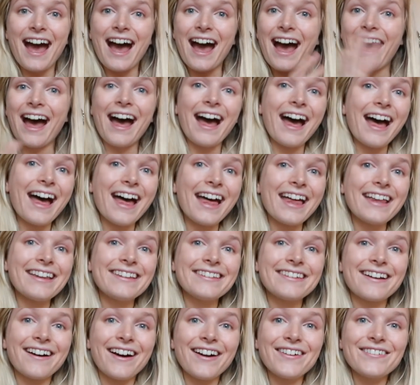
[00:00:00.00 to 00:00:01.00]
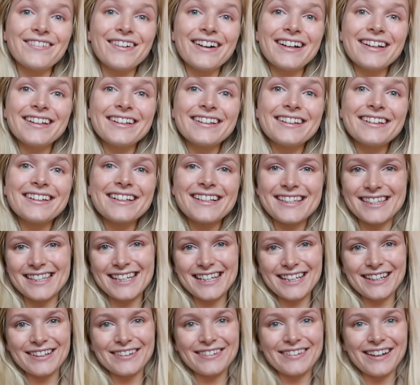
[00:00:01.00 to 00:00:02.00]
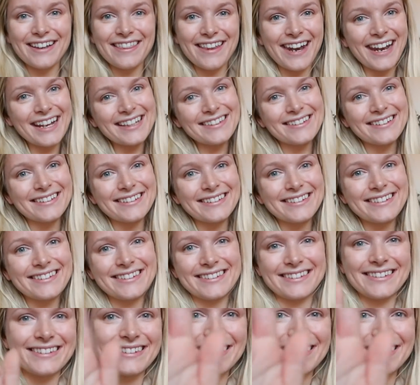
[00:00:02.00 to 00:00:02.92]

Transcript: And I will see you in the next one.